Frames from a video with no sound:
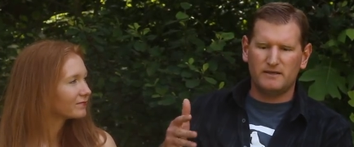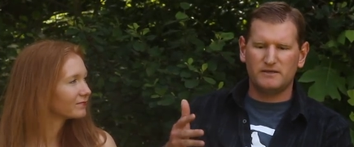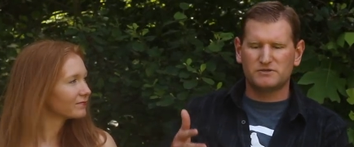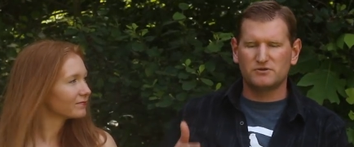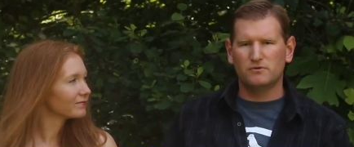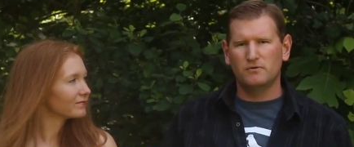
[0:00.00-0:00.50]
Speaker 1: I
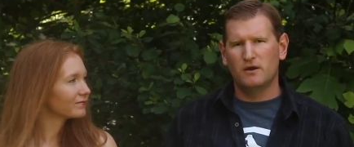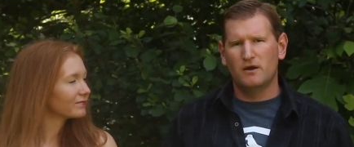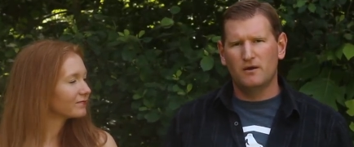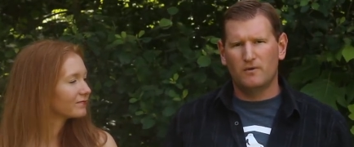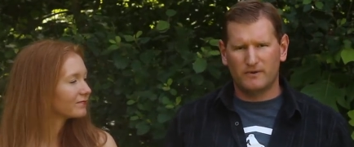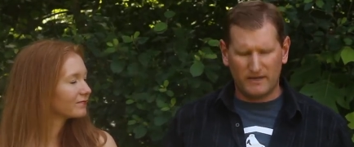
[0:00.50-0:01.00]
need to
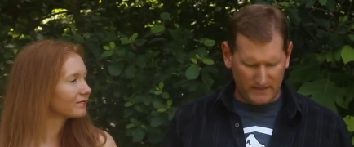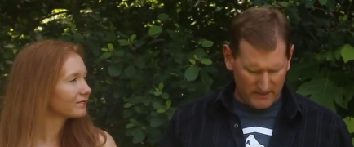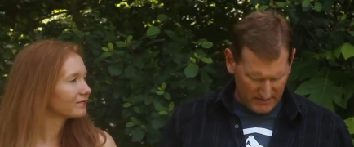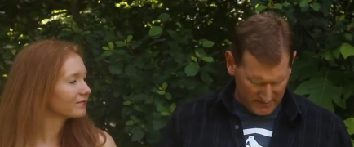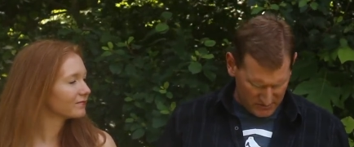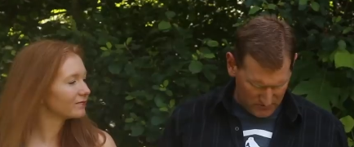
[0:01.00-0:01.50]
when I need
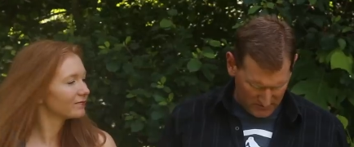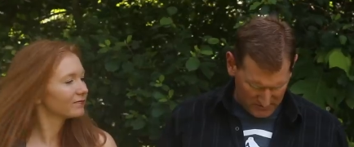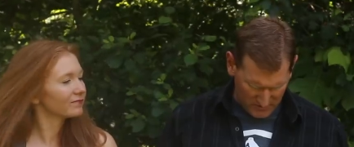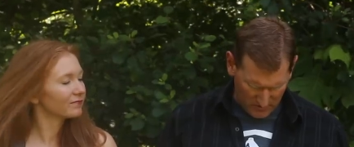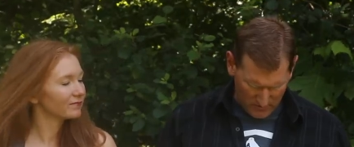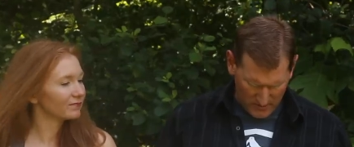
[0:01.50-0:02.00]
to get to it.
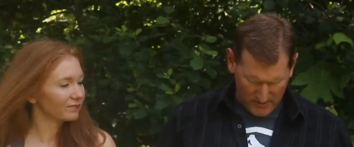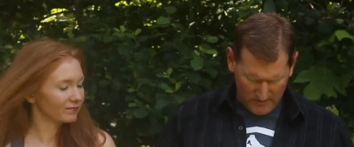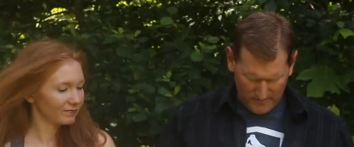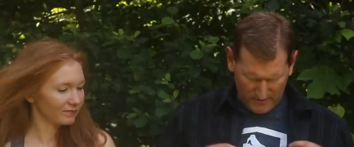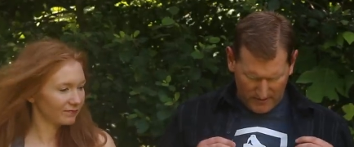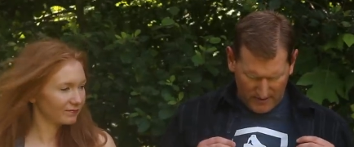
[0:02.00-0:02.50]
So
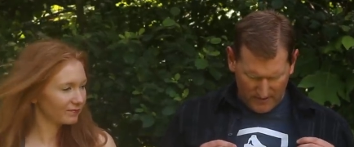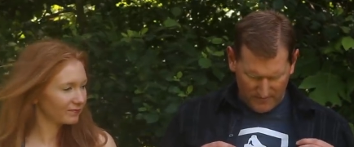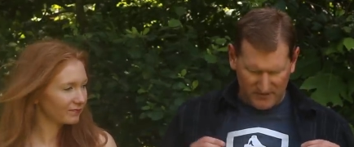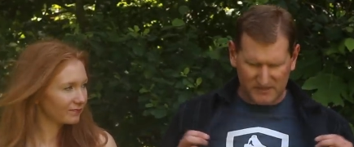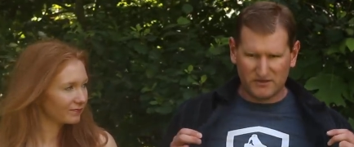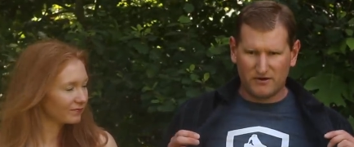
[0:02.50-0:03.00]
uh,
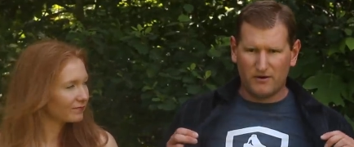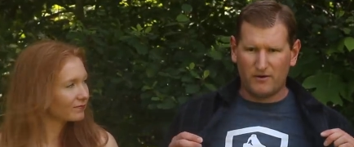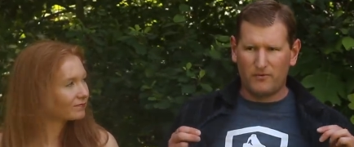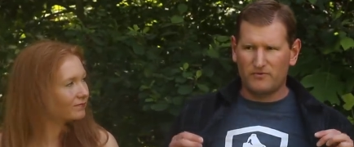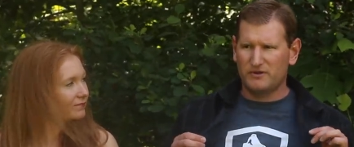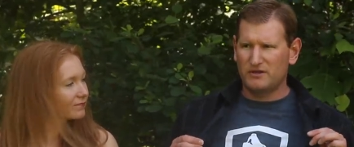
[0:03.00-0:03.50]
these are
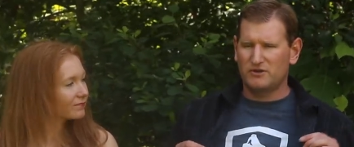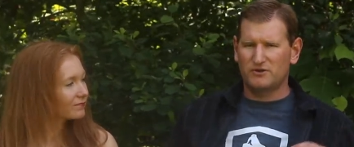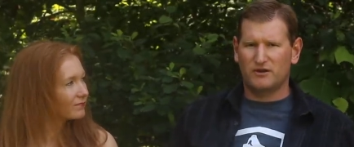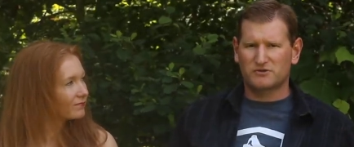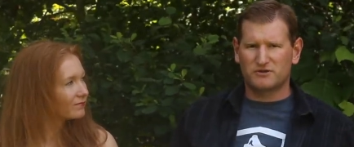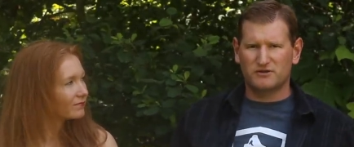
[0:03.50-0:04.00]
a really
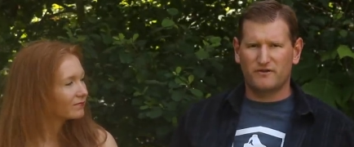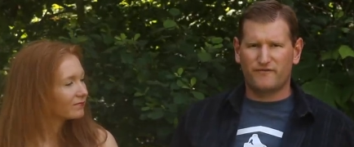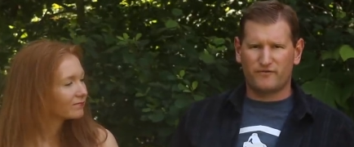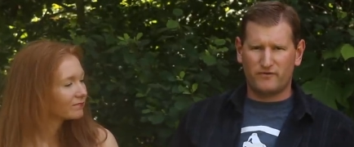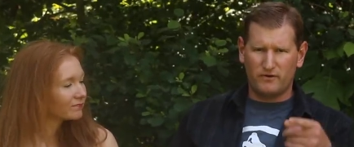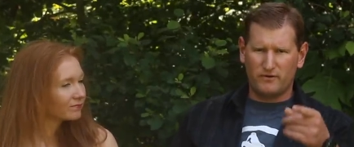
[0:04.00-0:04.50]
good alternative
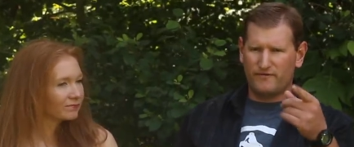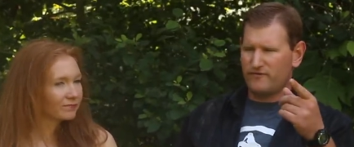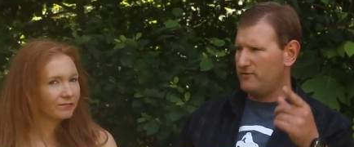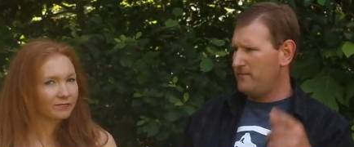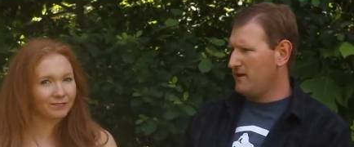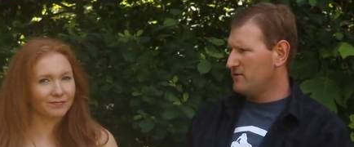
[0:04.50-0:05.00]
for
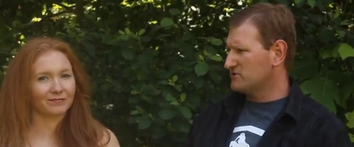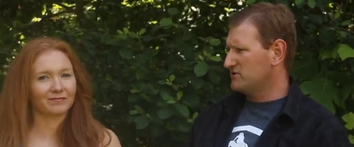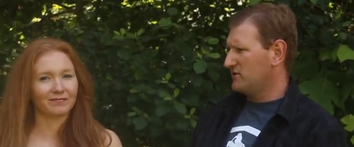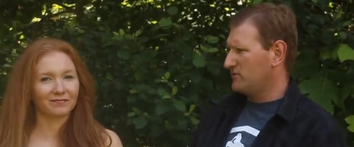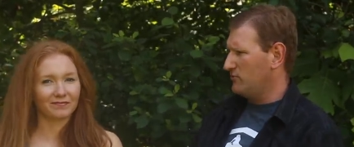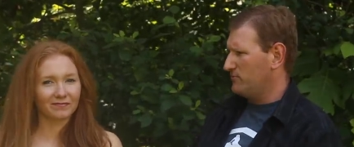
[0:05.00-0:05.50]
for the males
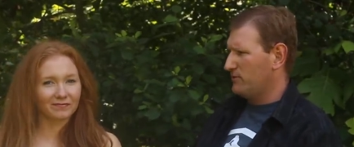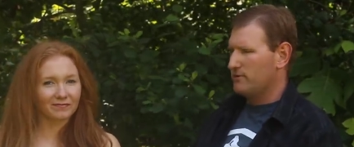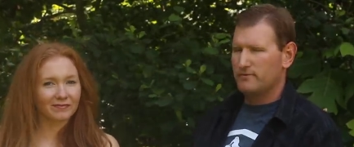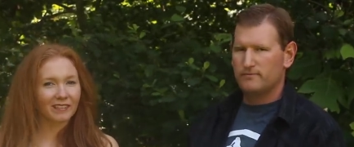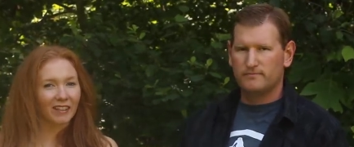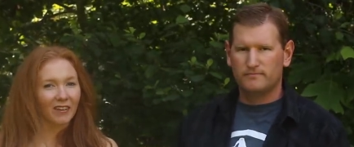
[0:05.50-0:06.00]
in the group.
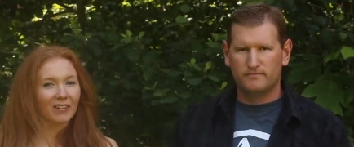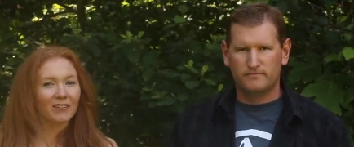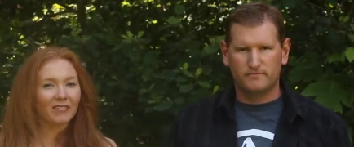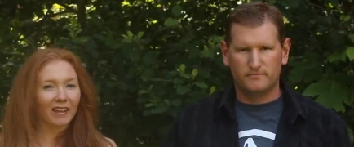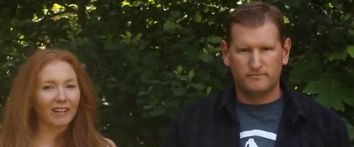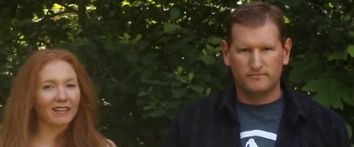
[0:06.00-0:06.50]
Speaker 2: And all
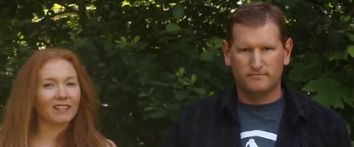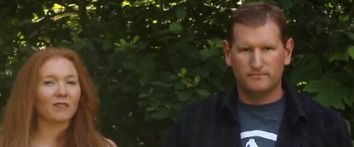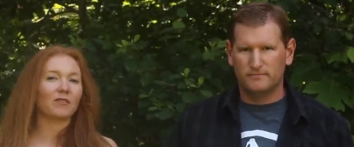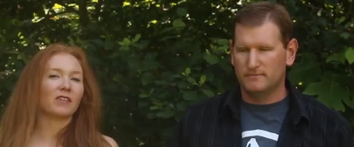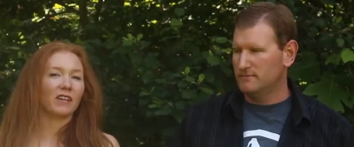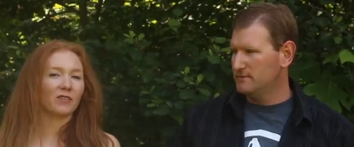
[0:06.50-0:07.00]
you ladies,
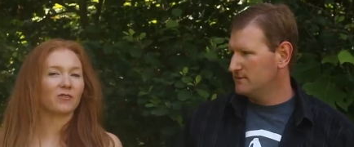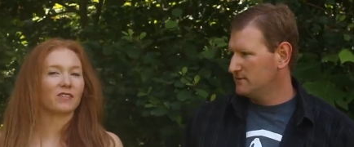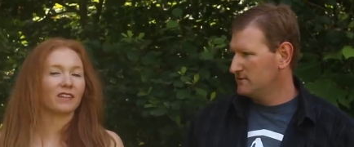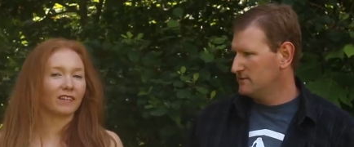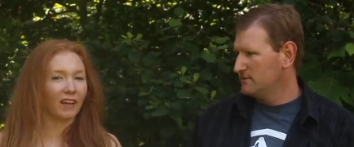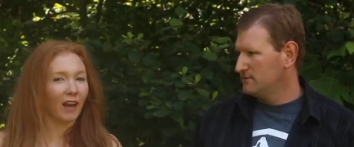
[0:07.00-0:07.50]
if you're
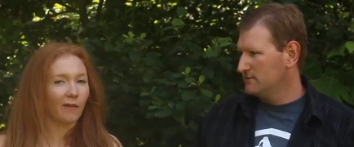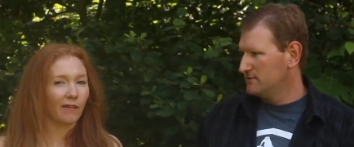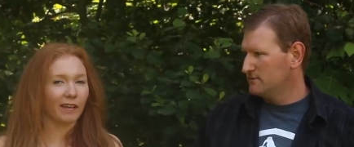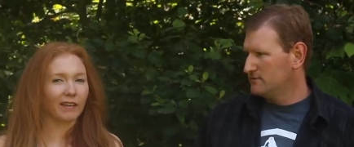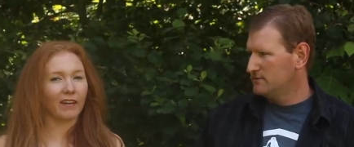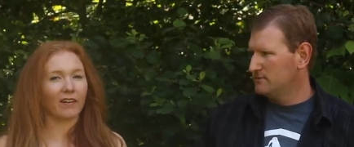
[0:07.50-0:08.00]
interested in how
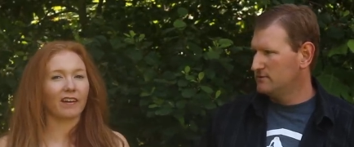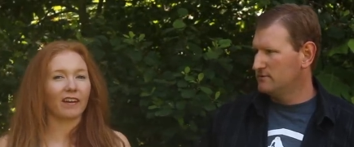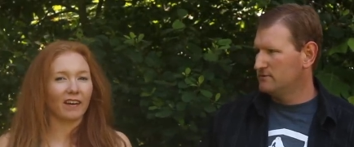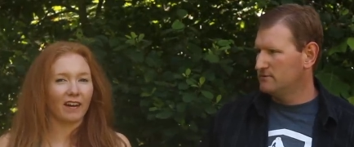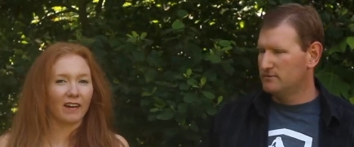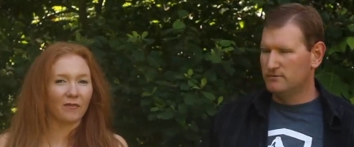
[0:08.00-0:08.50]
I
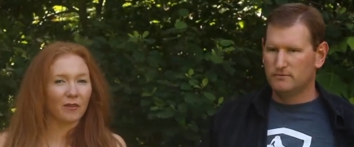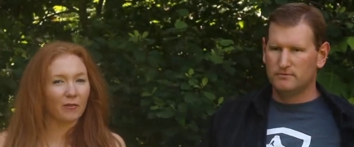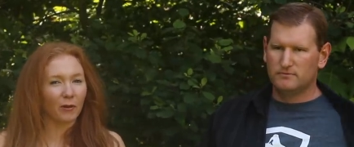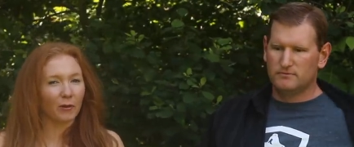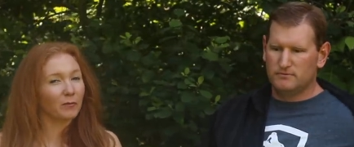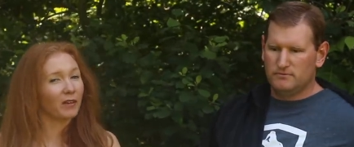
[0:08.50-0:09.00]
carry, uh, if you
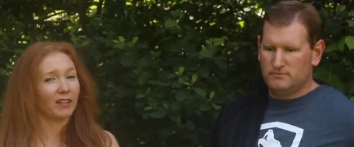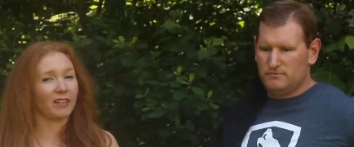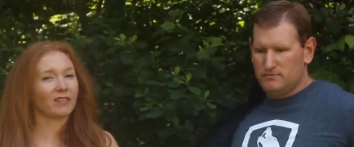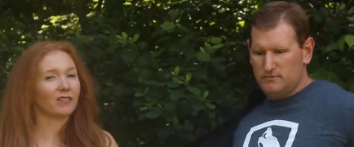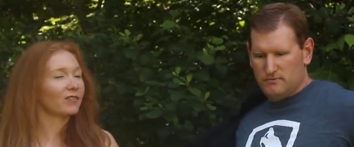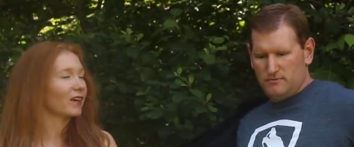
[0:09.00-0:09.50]
follow me on
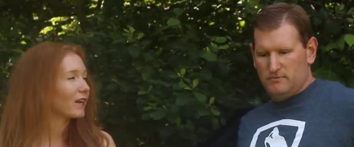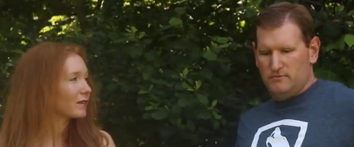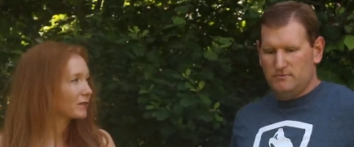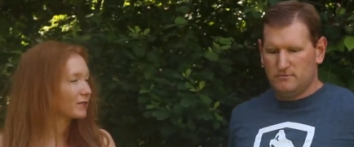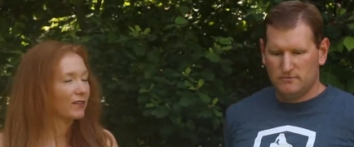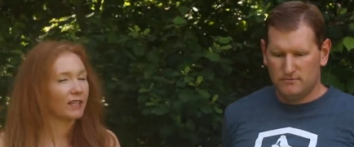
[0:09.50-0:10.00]

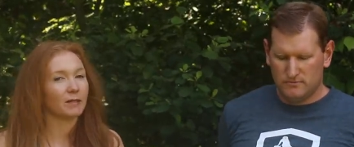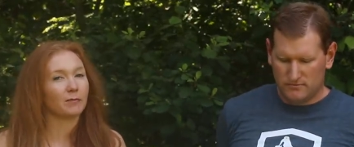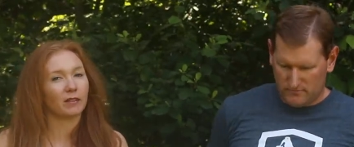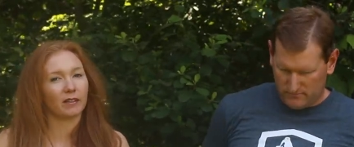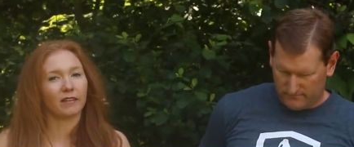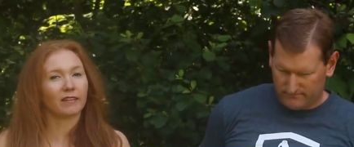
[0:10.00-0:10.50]
Instagram and
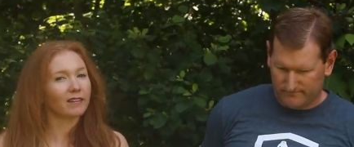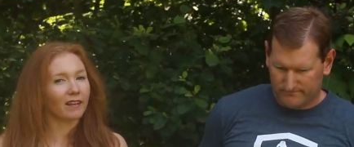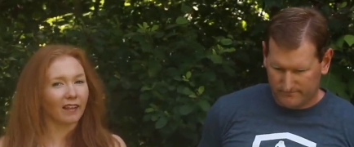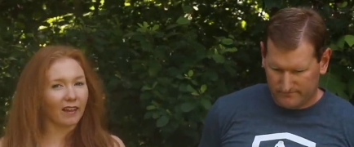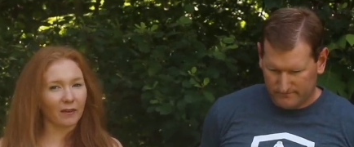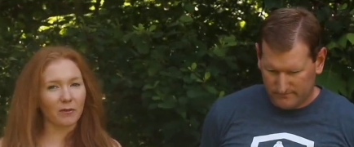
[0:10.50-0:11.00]
Facebook and things
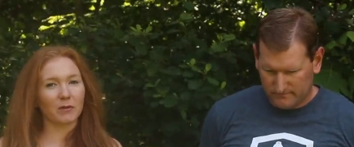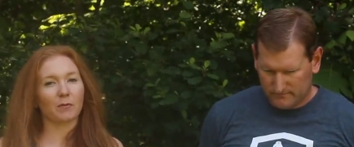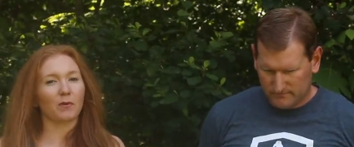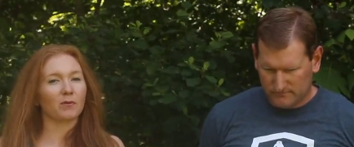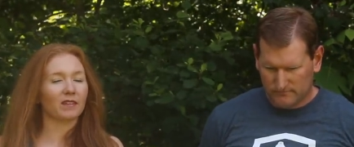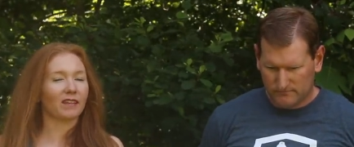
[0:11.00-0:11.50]
like that, I always
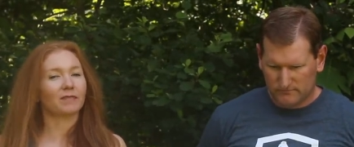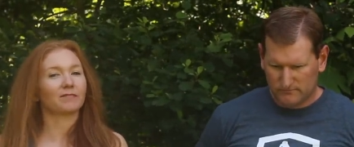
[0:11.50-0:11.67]
post like